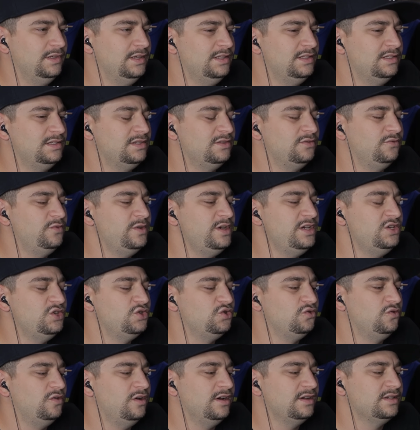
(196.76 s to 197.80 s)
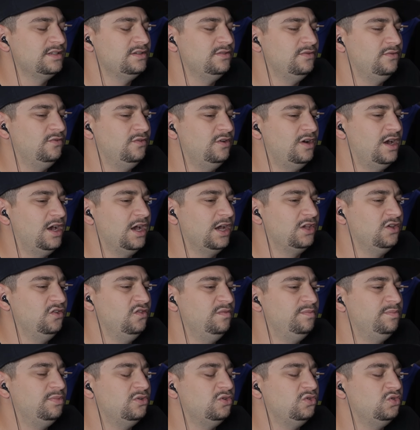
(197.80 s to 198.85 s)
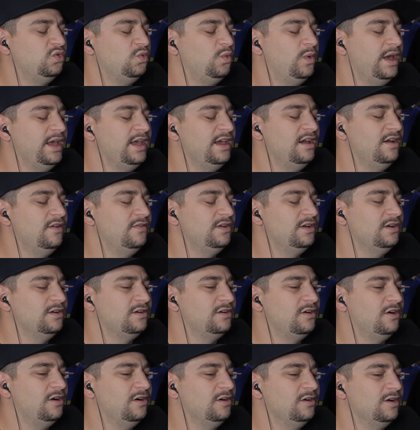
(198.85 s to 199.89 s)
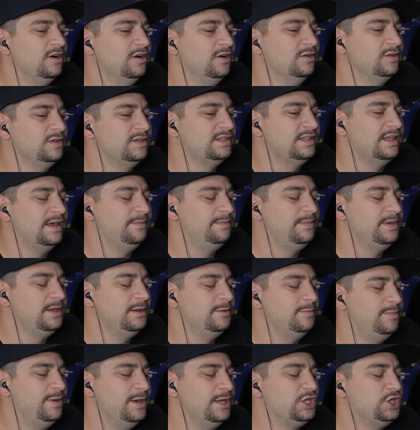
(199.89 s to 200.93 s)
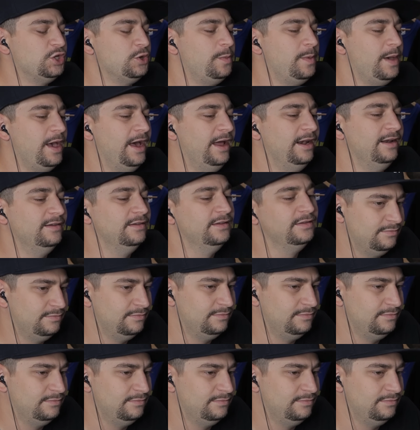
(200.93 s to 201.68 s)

It's three trucks of rock. You've pulled way heavier cargo. Stop being a bitch about it.